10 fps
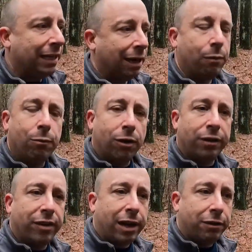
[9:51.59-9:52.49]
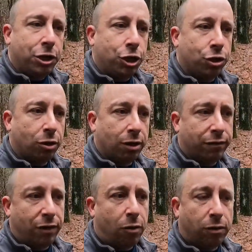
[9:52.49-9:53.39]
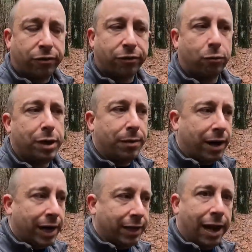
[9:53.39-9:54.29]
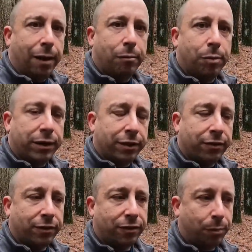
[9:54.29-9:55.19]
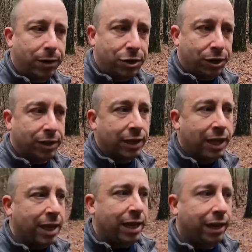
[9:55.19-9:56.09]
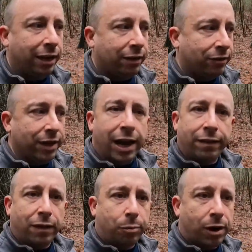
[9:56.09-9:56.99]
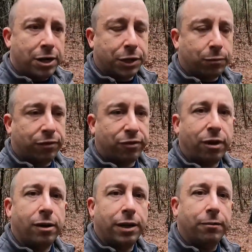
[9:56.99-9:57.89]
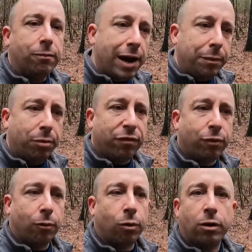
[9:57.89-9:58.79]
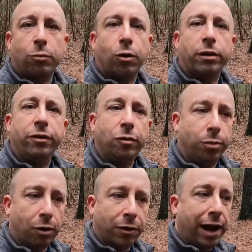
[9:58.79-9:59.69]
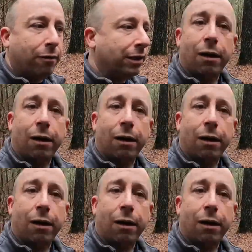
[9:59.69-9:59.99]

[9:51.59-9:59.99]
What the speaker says: Now, we weren't exactly sure of the whole story behind that, but the suspicion is that the project was started right before World War II broke out.